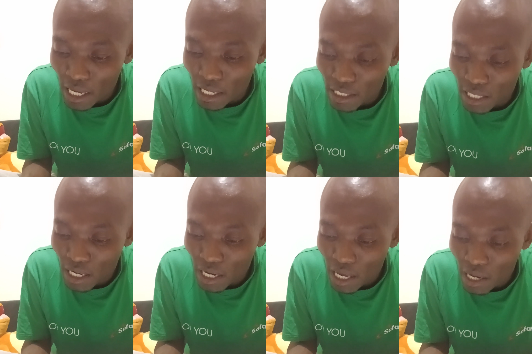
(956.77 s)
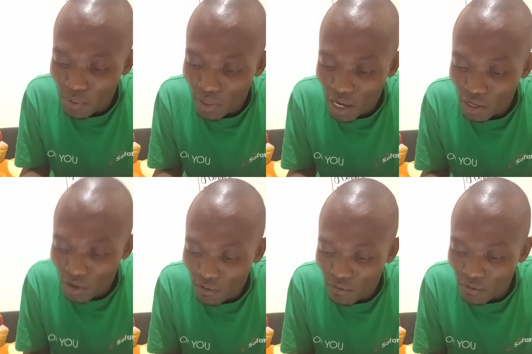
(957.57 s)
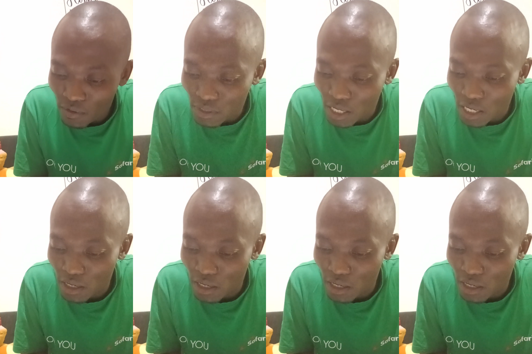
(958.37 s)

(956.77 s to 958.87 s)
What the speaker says: is in line with that of Z,